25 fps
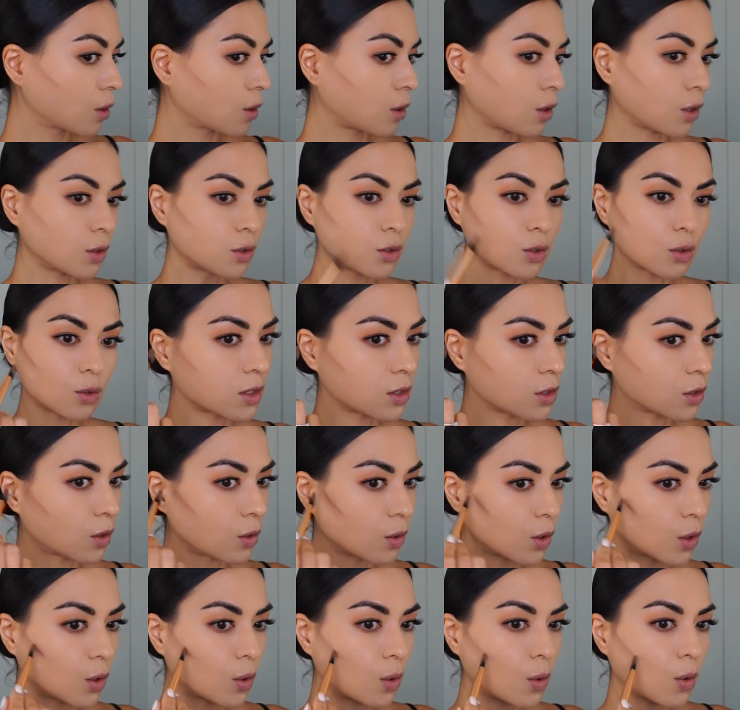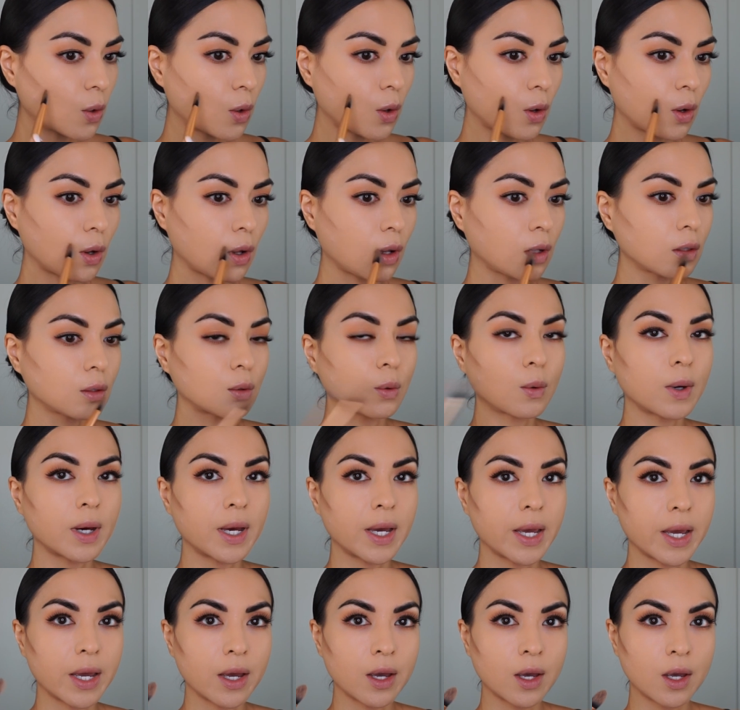contour. Don't go all the
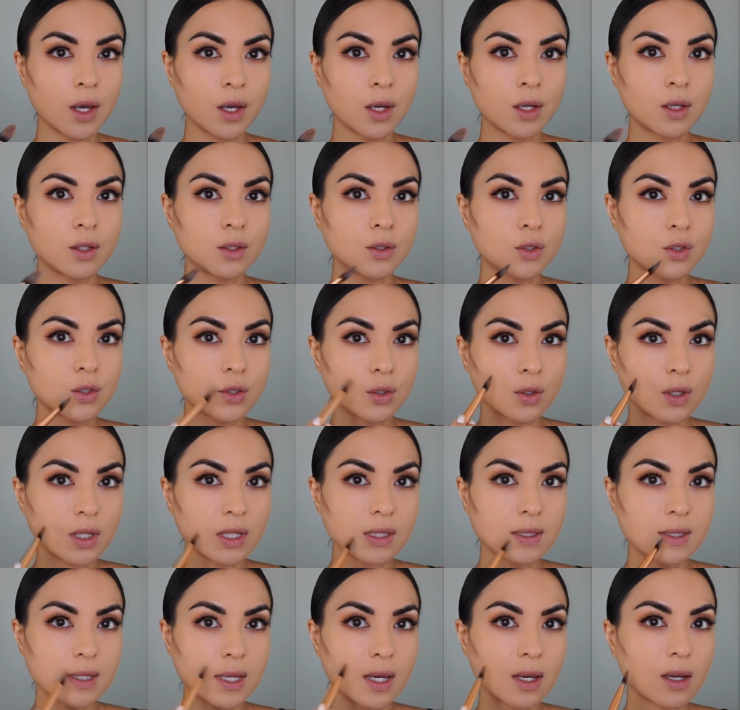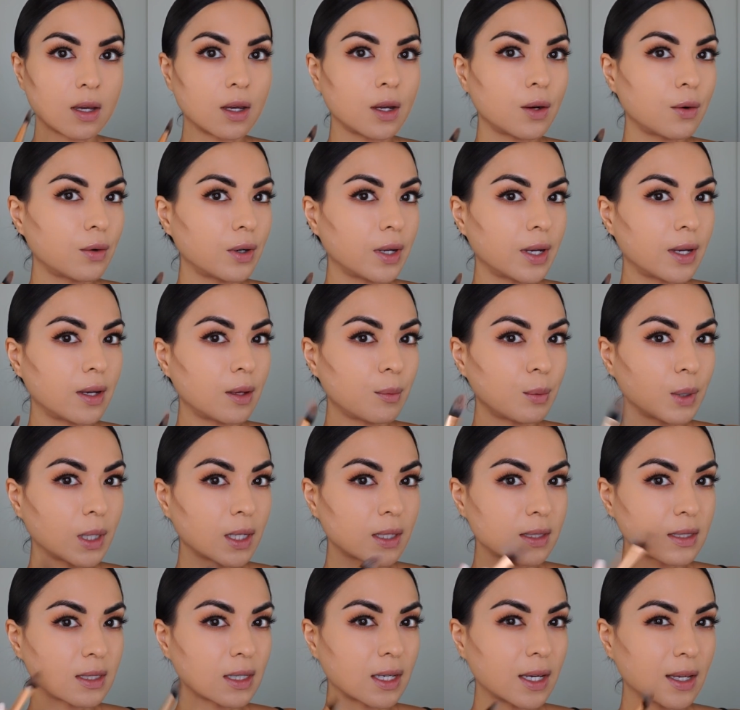way to this area
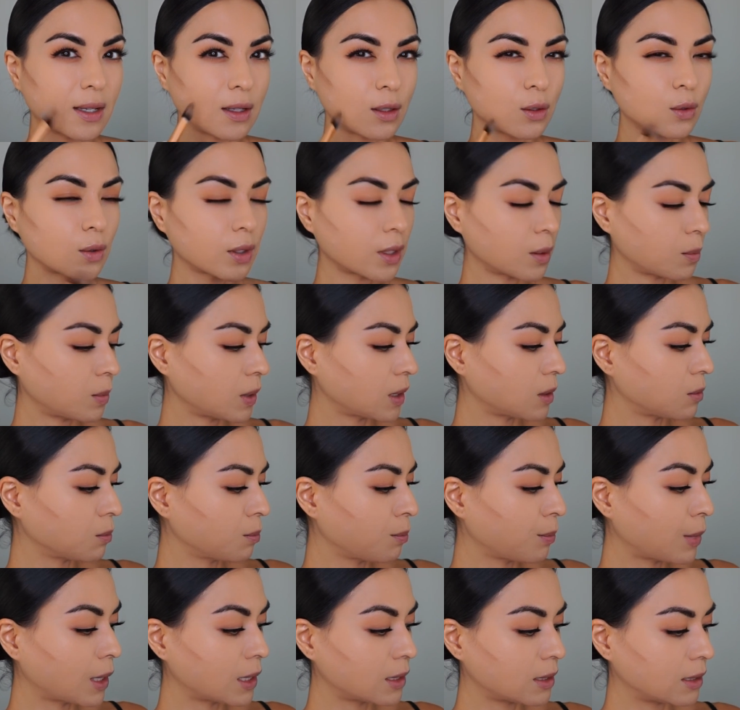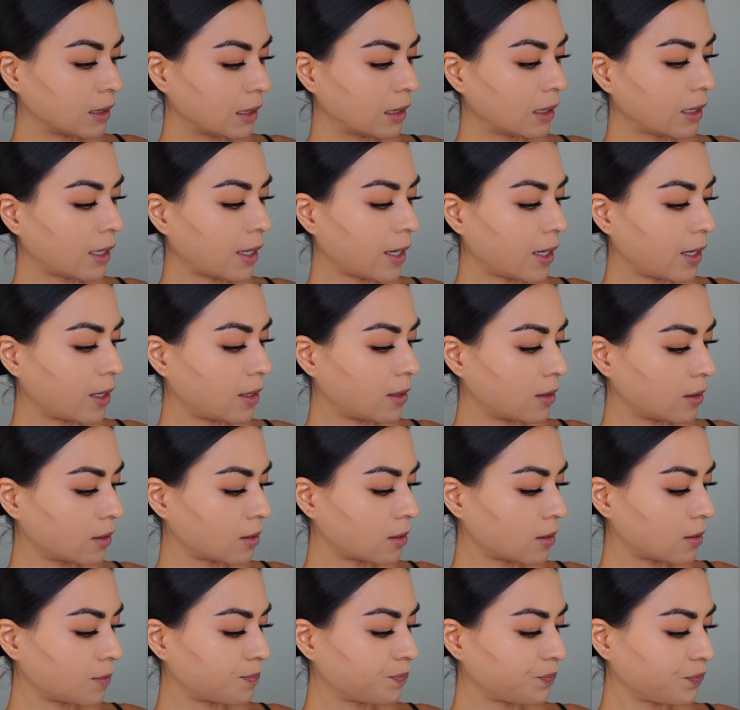because it can look a bit muddy
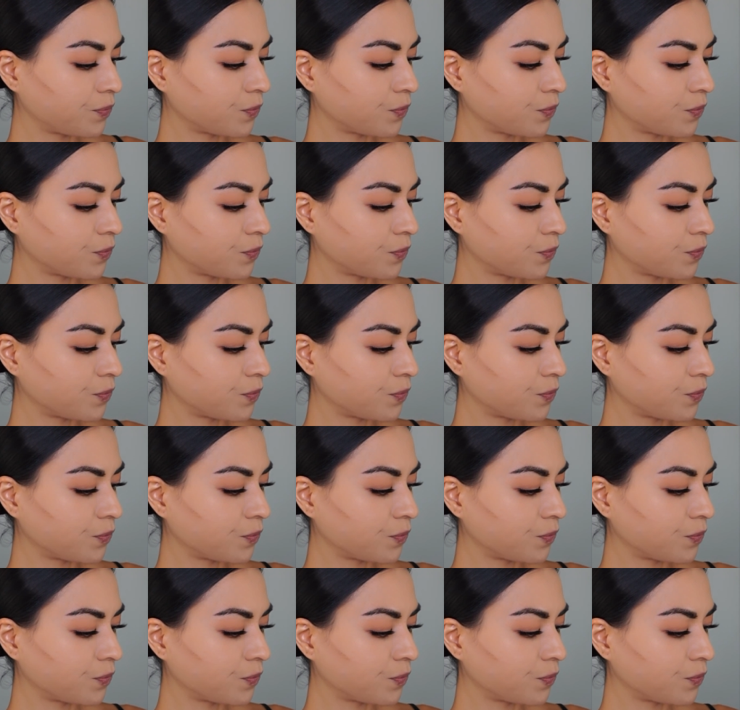and